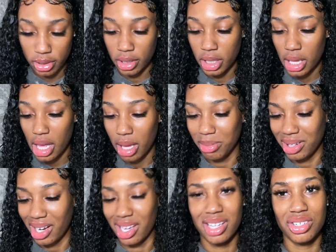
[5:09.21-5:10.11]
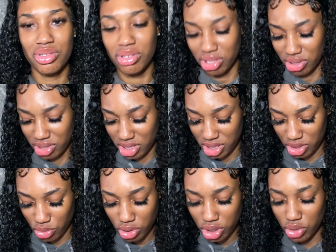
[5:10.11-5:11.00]
I mean, I guess you could use
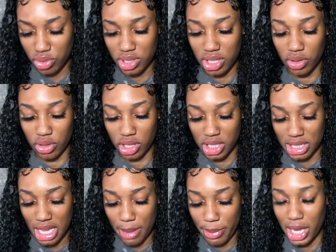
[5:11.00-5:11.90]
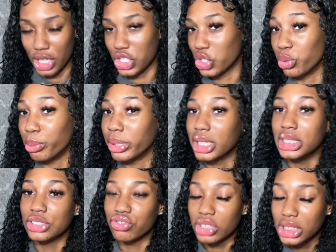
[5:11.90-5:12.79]
it. You could use it on the top eye too, but
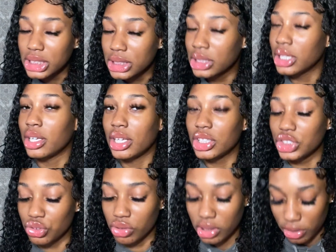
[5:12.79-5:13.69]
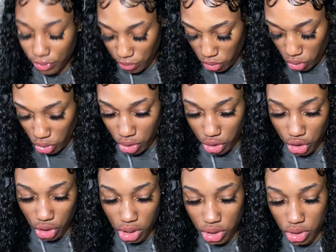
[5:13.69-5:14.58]
it's really, it's really for
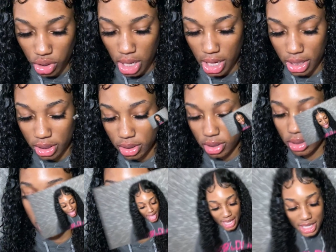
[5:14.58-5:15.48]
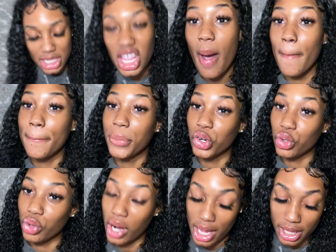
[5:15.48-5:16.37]
your under eye. Last
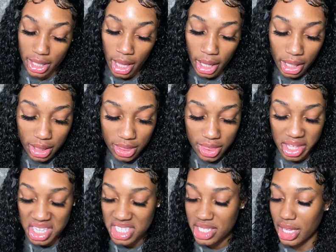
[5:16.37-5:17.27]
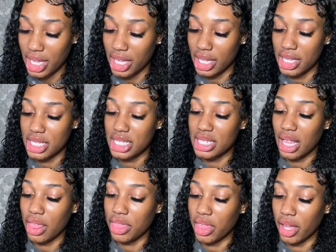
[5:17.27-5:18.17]
product, this is
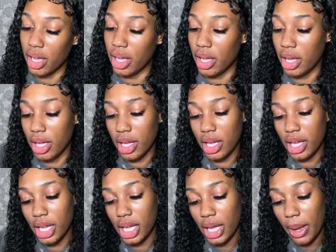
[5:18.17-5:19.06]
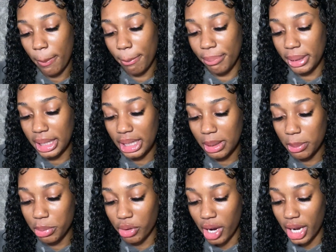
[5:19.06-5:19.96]
the Be
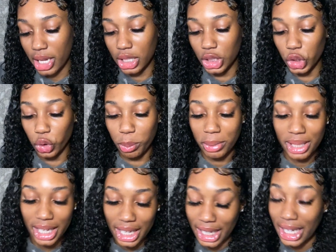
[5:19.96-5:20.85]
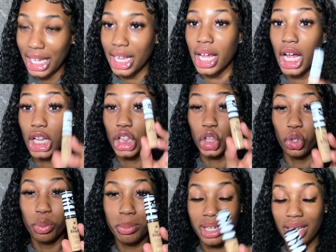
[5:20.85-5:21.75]
Bright illuminating
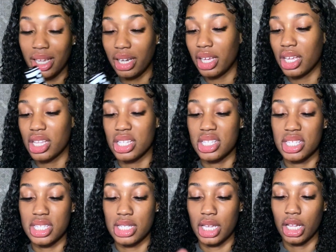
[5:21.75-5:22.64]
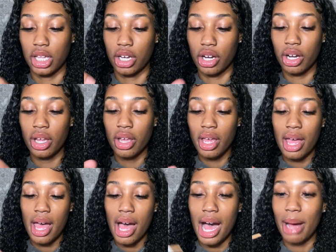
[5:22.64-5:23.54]
illuminating concealer.
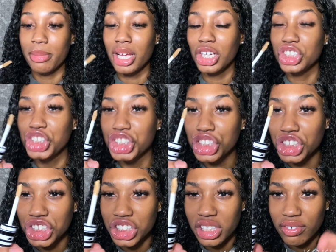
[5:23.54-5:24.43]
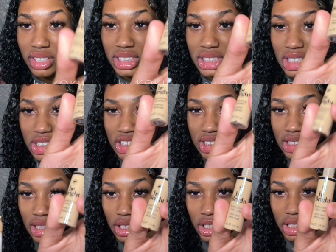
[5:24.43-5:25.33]
I'm not sure if this
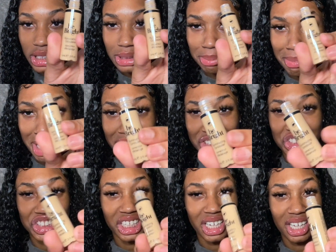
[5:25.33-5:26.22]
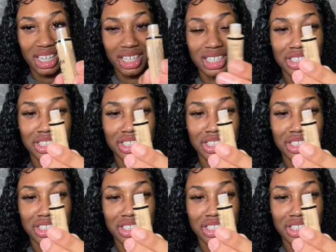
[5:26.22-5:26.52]
concealer is my shade.